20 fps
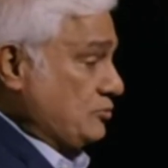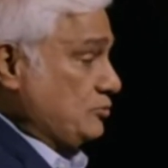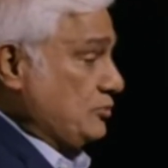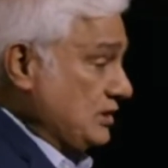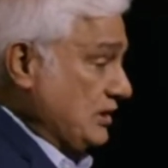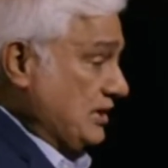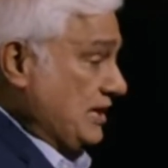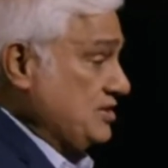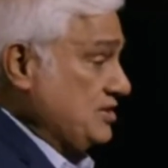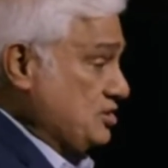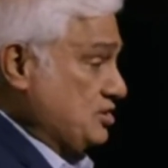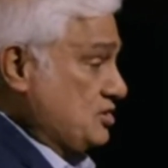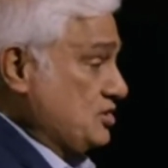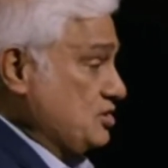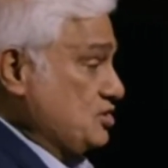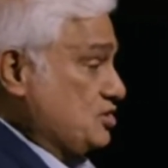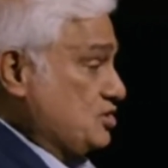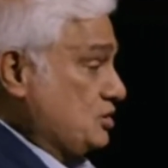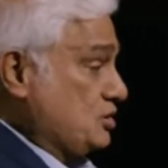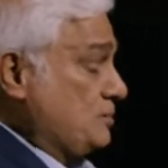that
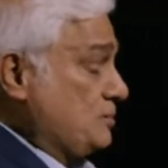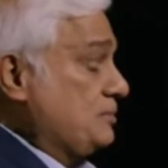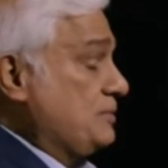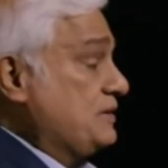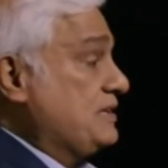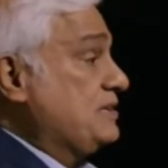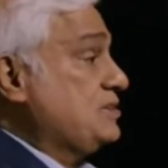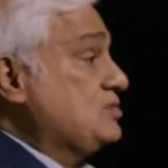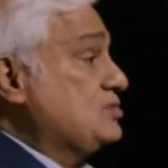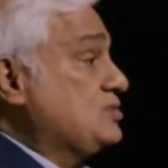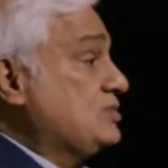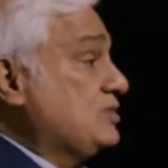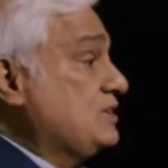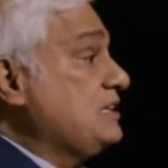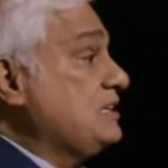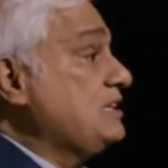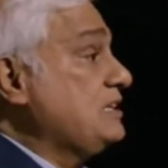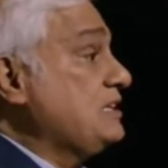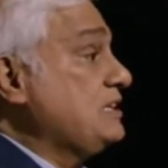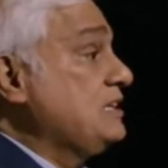relationship
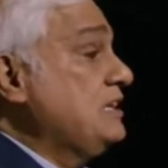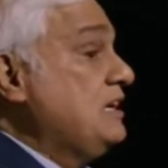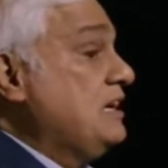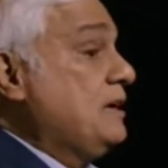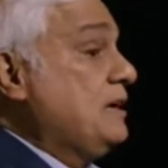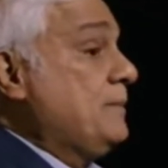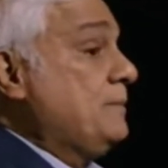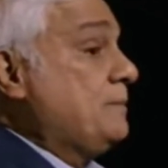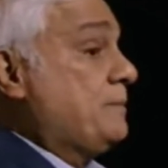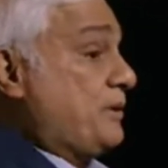is key